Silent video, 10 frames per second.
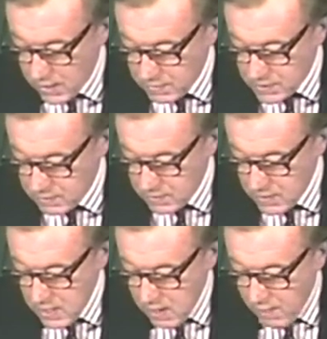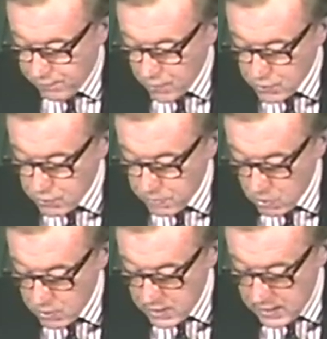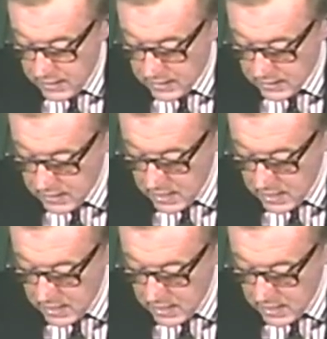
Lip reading: It was a Frost report in England,